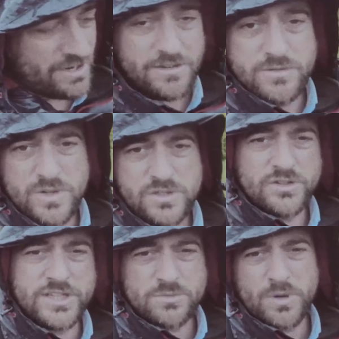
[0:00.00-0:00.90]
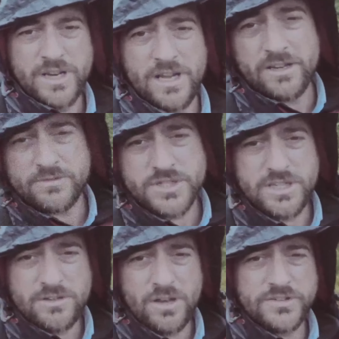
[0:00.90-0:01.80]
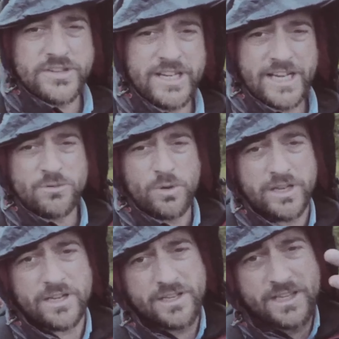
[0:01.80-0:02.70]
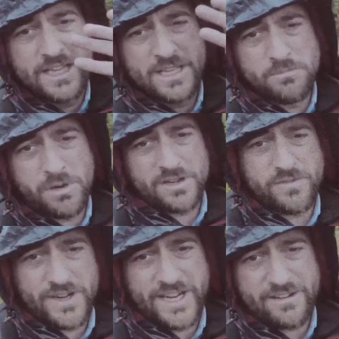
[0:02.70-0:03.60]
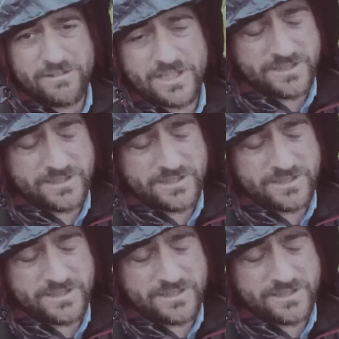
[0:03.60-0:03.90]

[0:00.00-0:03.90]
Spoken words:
hope you enjoyed this one, and I'll see you guys in the next one. Bye for now.